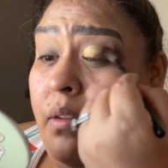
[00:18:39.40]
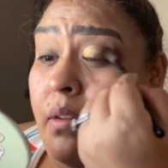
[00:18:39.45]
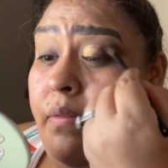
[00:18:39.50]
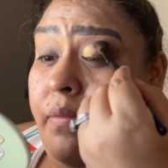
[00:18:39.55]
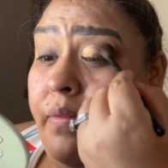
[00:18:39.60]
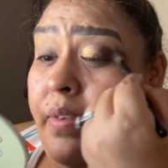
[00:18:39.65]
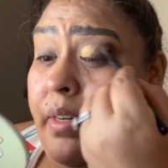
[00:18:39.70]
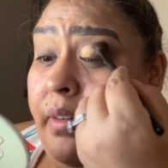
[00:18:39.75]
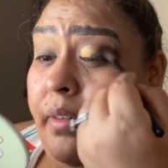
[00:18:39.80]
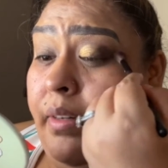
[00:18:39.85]

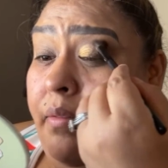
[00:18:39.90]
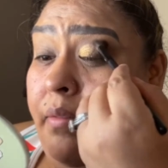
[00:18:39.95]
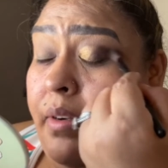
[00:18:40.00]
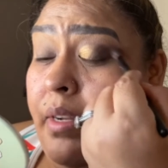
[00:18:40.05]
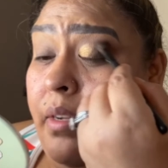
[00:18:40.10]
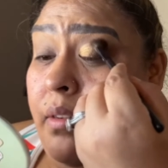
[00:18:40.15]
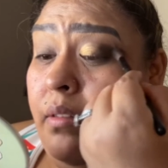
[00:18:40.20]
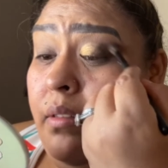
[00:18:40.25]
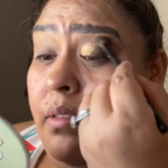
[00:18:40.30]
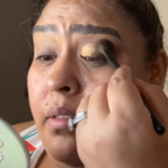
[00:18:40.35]
very
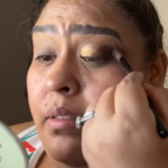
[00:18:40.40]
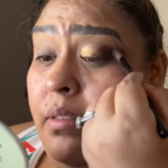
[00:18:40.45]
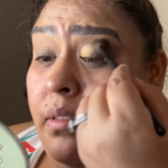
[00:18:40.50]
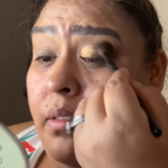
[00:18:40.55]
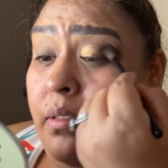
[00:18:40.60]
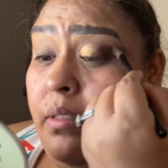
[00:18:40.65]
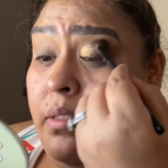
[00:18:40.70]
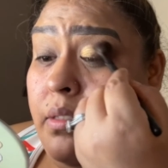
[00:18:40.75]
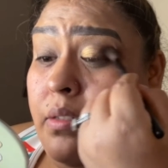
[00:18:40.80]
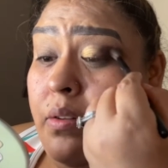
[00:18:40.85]
well
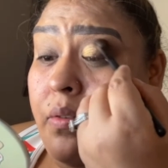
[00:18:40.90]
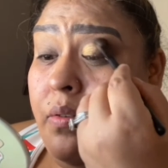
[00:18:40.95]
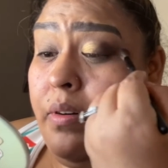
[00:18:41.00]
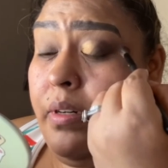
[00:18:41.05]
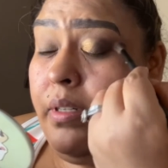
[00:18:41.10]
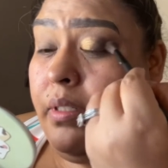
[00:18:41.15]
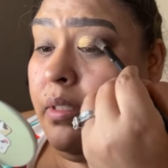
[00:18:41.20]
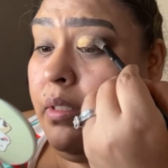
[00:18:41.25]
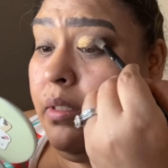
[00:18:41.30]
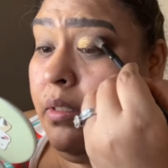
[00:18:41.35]
this
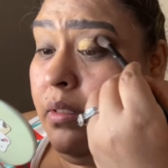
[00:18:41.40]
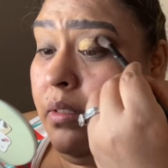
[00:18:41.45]
corner.